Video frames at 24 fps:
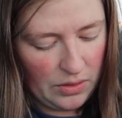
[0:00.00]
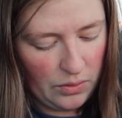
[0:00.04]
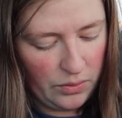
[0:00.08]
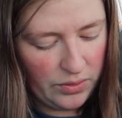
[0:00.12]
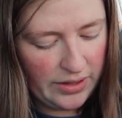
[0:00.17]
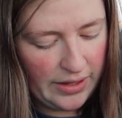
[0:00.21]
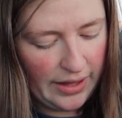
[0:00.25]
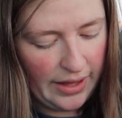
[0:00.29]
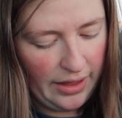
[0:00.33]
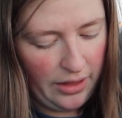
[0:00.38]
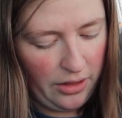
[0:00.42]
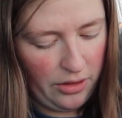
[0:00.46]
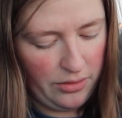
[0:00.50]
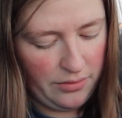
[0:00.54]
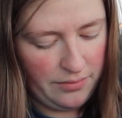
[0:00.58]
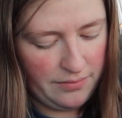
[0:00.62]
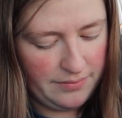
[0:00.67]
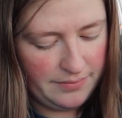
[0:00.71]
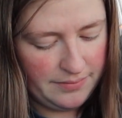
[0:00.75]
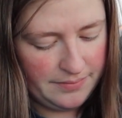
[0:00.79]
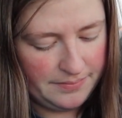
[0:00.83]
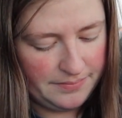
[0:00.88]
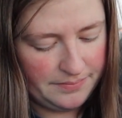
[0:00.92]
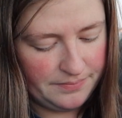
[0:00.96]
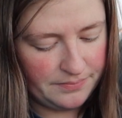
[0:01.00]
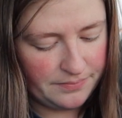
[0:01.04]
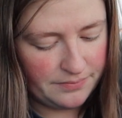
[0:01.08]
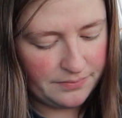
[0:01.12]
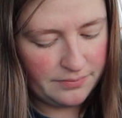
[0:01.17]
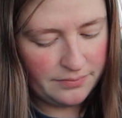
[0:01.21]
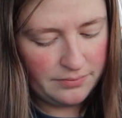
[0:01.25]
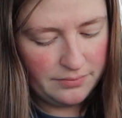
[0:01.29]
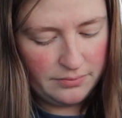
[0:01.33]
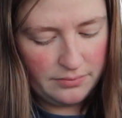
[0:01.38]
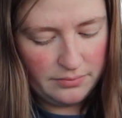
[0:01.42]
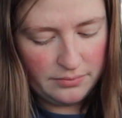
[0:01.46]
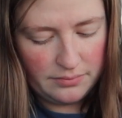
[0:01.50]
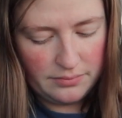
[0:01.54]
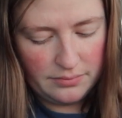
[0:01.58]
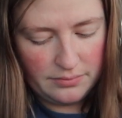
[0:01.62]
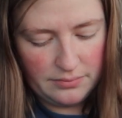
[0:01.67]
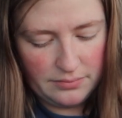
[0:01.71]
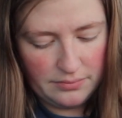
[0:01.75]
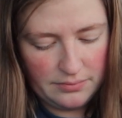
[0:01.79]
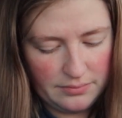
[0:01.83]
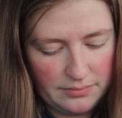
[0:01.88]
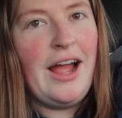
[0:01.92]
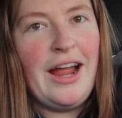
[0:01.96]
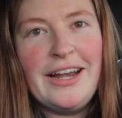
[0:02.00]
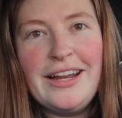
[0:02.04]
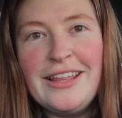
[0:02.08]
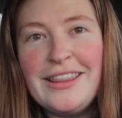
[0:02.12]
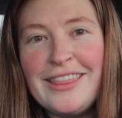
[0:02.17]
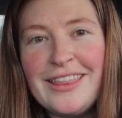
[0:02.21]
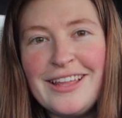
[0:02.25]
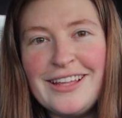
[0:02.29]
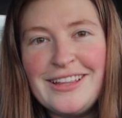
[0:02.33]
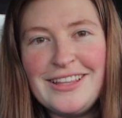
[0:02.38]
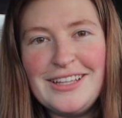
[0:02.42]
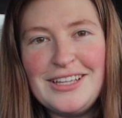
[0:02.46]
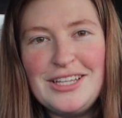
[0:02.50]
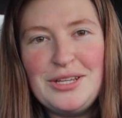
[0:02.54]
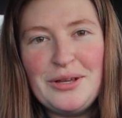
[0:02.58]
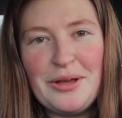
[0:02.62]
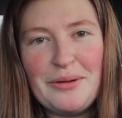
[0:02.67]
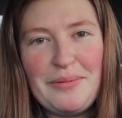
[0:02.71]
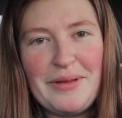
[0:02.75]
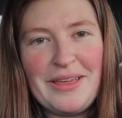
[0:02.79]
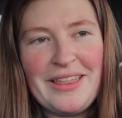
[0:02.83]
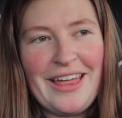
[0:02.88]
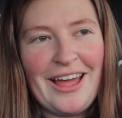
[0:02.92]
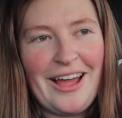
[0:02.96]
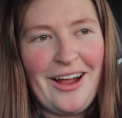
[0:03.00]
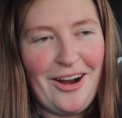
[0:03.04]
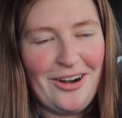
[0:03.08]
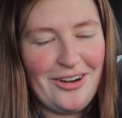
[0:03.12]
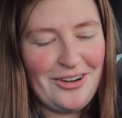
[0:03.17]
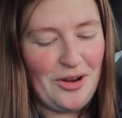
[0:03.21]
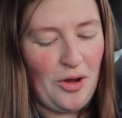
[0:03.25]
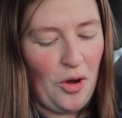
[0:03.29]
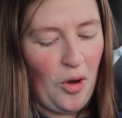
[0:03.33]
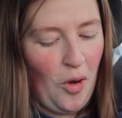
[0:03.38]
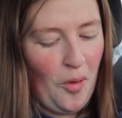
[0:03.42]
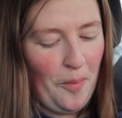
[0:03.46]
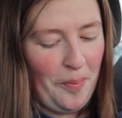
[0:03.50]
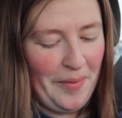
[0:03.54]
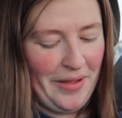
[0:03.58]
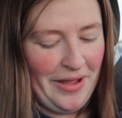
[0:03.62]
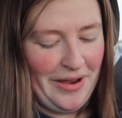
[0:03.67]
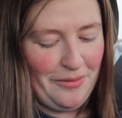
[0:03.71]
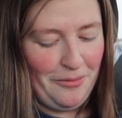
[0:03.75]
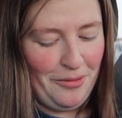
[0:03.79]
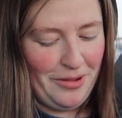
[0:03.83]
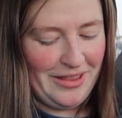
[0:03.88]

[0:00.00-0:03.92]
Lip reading: What the hell? I didn't think these would be that hard to open.